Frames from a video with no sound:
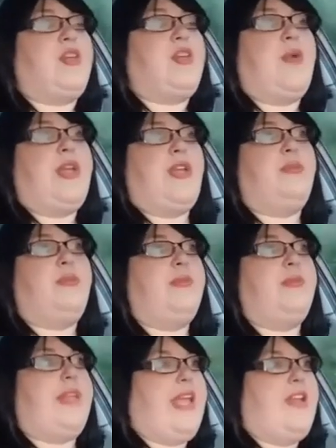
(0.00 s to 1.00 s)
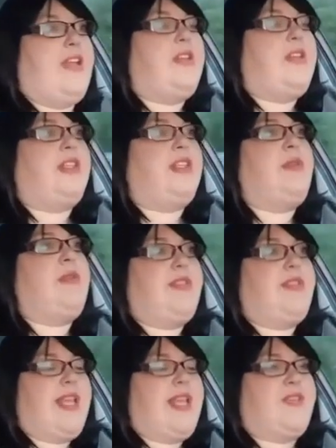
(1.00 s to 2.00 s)
YouTube. Like I cannot deal with
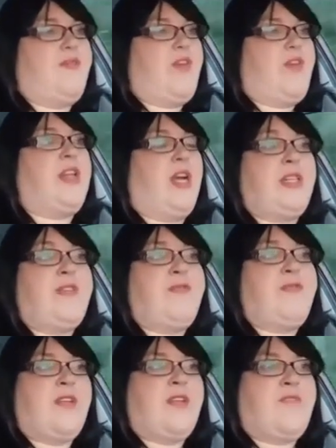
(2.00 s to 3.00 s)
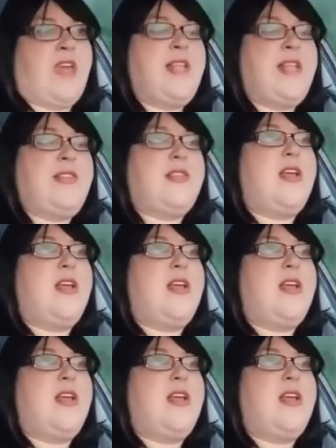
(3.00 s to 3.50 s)
seeing his fucking ugly fucking face